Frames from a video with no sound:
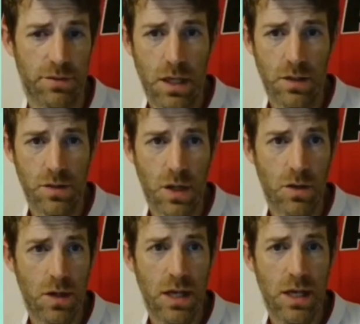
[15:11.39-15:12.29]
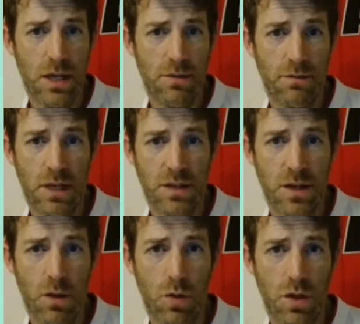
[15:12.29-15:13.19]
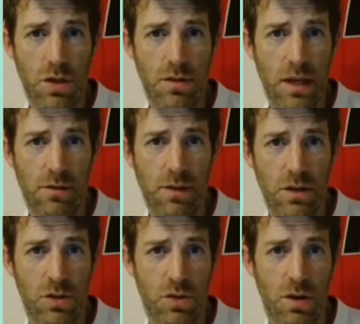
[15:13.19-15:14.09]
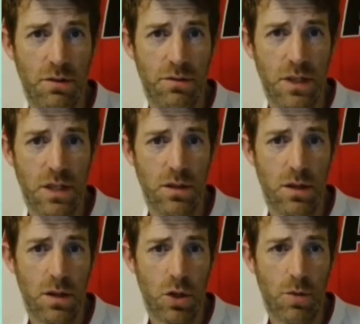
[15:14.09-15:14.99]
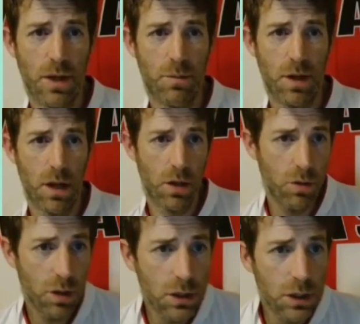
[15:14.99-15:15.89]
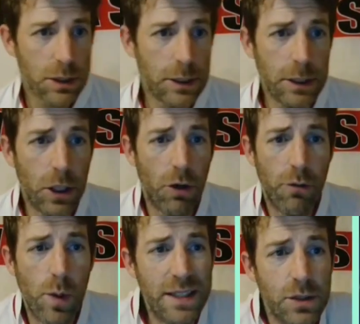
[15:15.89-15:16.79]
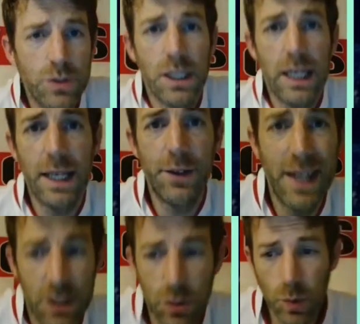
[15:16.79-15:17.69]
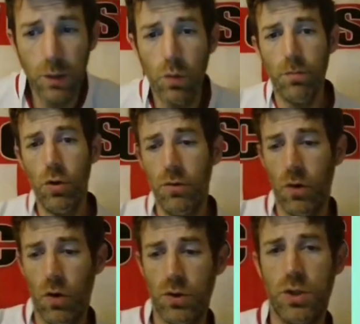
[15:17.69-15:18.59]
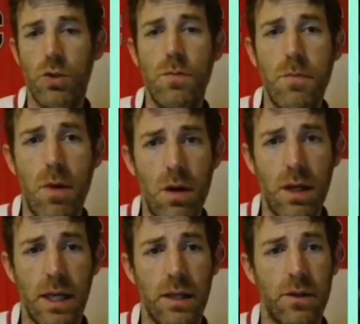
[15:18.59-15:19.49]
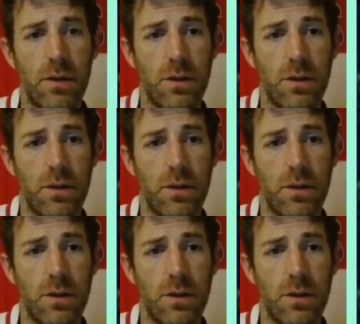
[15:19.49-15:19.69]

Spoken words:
Yeah, so let us know what you think of that as drafts in the comment below of Weasels. And next we will move on to mine.